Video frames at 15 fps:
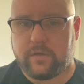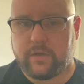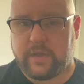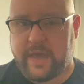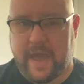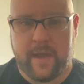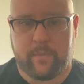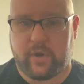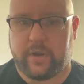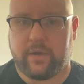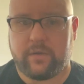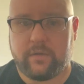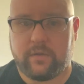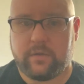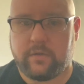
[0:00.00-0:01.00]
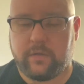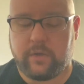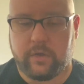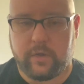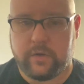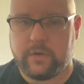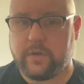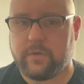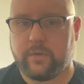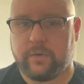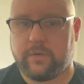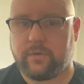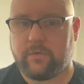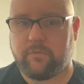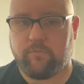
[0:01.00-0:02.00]
Cameron. Good dude.
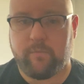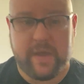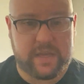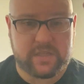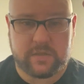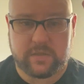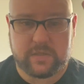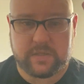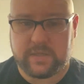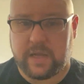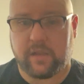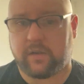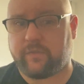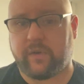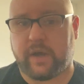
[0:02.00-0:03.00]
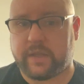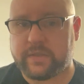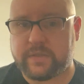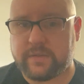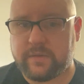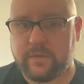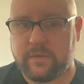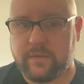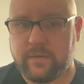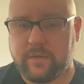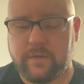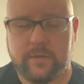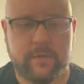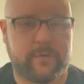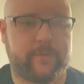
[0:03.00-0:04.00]
Makes stellar fonts.
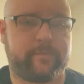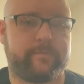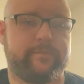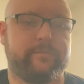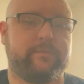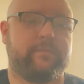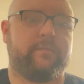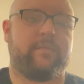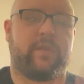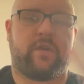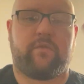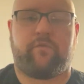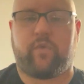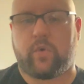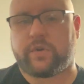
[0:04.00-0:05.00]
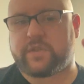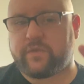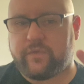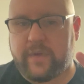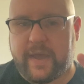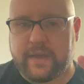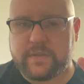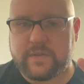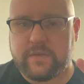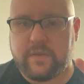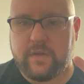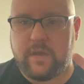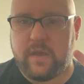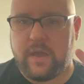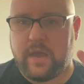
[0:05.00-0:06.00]
Force Effects.
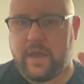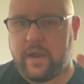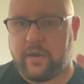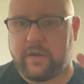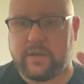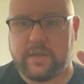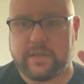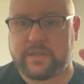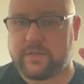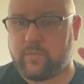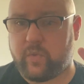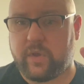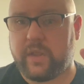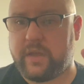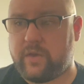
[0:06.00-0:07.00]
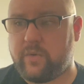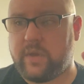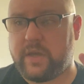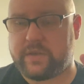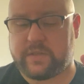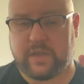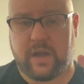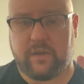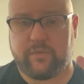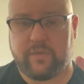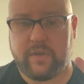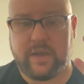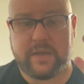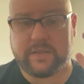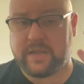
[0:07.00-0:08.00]
Aaron does some really unique stuff.
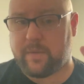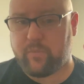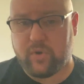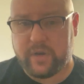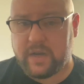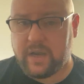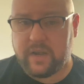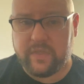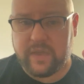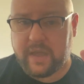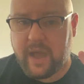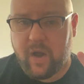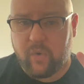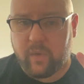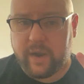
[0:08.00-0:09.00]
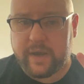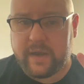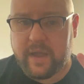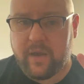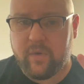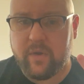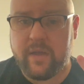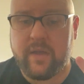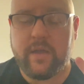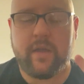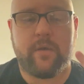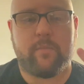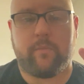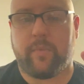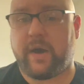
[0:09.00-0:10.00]
He's not putting anything out right now,
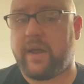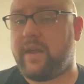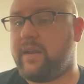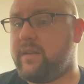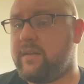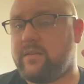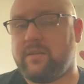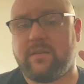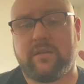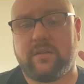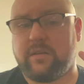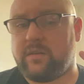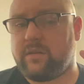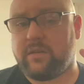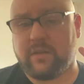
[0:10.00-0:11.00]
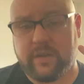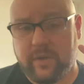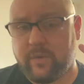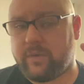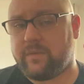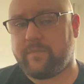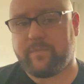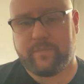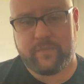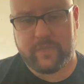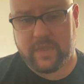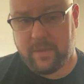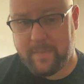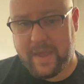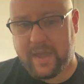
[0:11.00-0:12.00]
but dude,
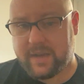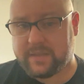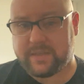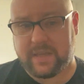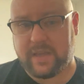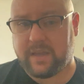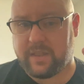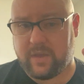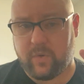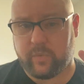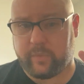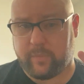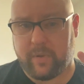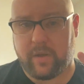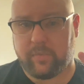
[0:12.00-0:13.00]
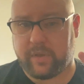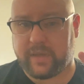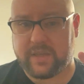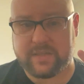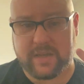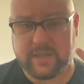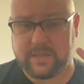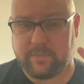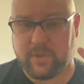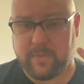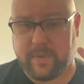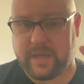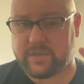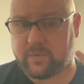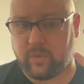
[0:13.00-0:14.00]
the man is king of the Old Republic. He's got some of the
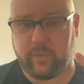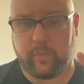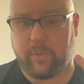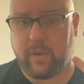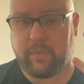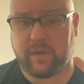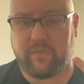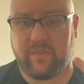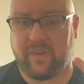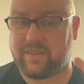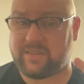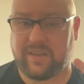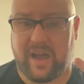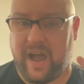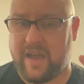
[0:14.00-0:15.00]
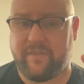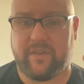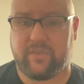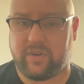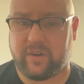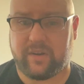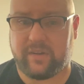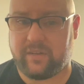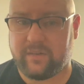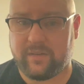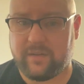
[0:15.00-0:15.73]
best Old Republic fonts I've ever heard.